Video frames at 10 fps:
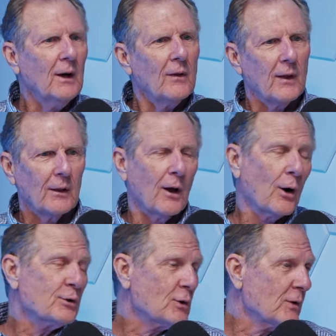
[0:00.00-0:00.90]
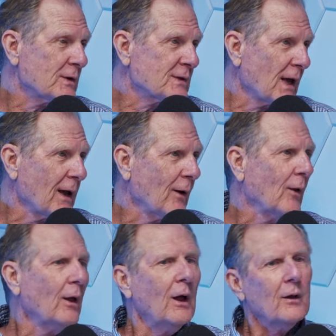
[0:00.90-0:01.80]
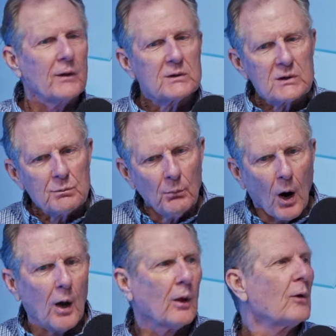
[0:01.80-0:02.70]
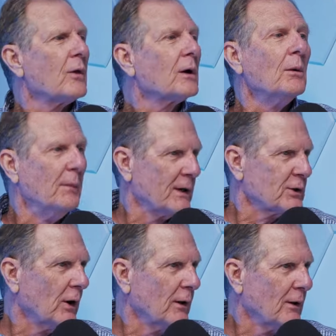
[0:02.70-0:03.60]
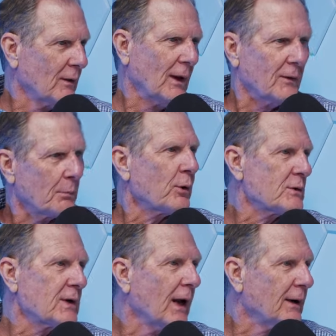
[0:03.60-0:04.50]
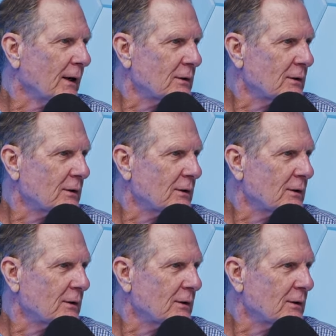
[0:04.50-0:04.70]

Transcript: The larger the sale, the smaller the commission, the percentage.